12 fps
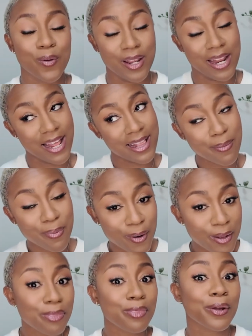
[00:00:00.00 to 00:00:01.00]
or at that
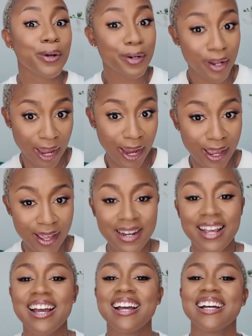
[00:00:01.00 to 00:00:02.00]
point third
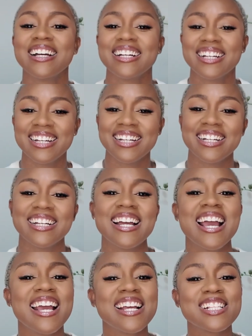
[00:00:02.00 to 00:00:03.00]
hand,
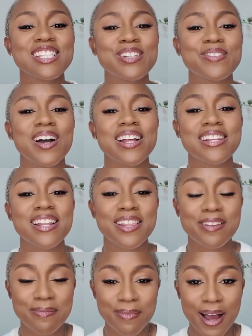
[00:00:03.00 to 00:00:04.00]
to
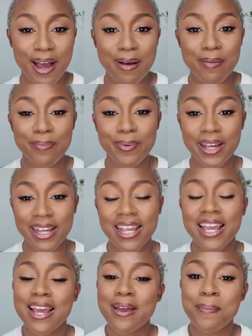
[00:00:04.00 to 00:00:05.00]
another mom. But
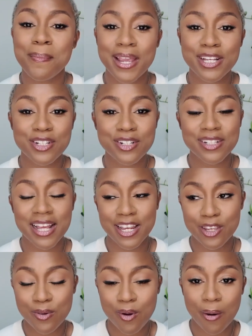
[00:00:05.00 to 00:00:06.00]
make sure
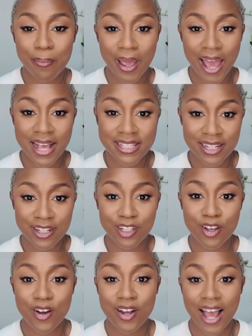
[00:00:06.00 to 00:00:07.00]
that you are passing
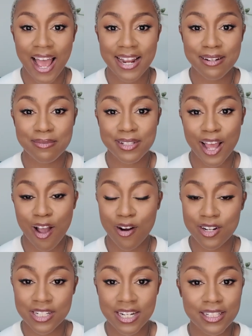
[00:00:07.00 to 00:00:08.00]
along items that
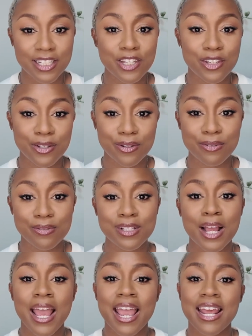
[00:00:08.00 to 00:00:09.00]
are gently
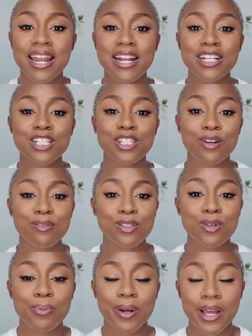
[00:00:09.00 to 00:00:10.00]
used, and that is so
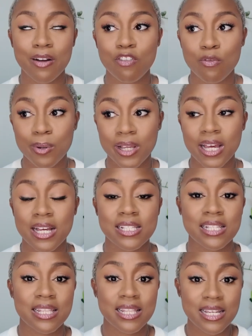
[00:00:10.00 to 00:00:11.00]
super helpful
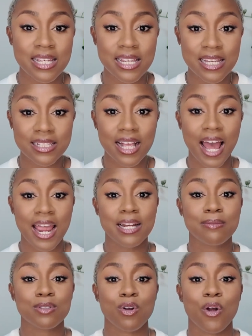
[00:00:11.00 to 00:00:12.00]
because these
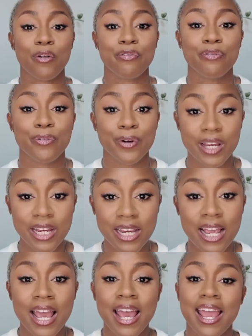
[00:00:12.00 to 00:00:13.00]
items are
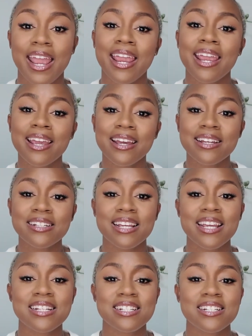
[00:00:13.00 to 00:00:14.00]
free. And
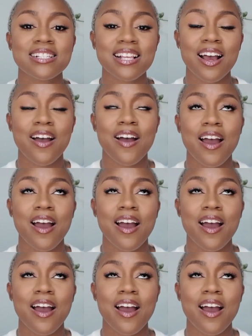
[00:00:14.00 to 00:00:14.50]
it just,